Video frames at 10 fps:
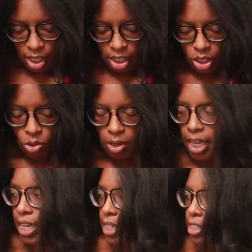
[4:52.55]
you
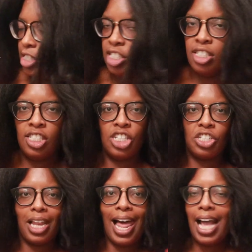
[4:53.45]
can
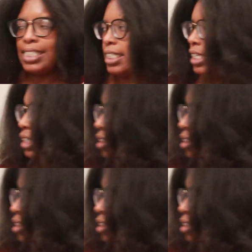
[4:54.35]
digitalize it.